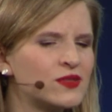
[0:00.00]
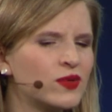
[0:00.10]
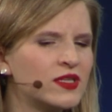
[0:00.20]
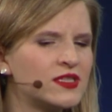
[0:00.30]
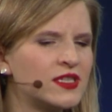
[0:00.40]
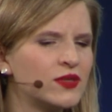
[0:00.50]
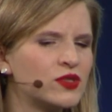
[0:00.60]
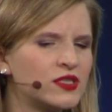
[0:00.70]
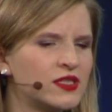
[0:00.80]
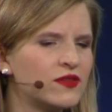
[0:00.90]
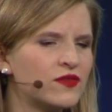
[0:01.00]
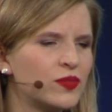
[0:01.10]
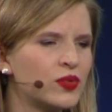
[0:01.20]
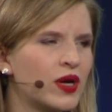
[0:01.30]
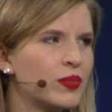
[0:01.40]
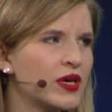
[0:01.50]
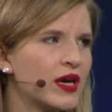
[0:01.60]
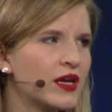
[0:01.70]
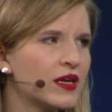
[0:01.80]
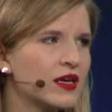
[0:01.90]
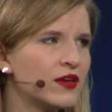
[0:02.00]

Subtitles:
what distinguishes it from propaganda.